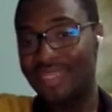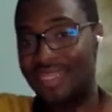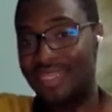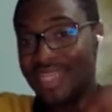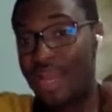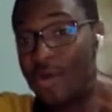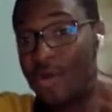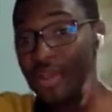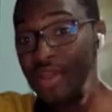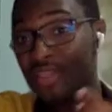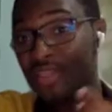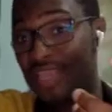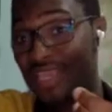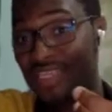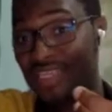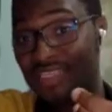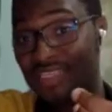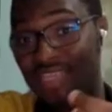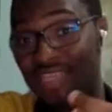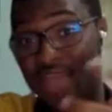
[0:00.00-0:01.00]

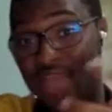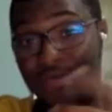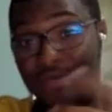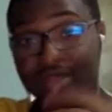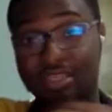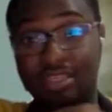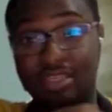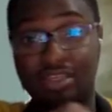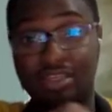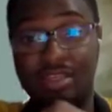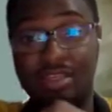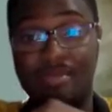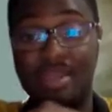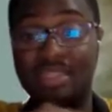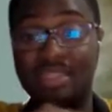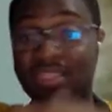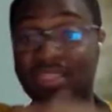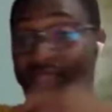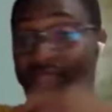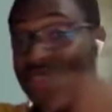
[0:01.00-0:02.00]
Nowadays, I will talk
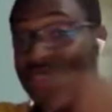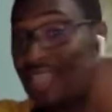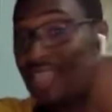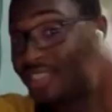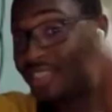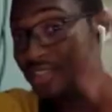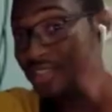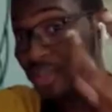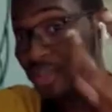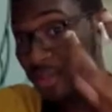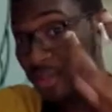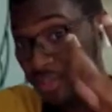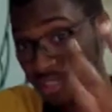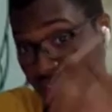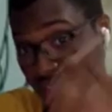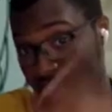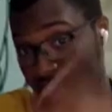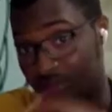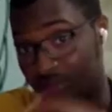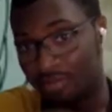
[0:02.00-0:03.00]
about the centers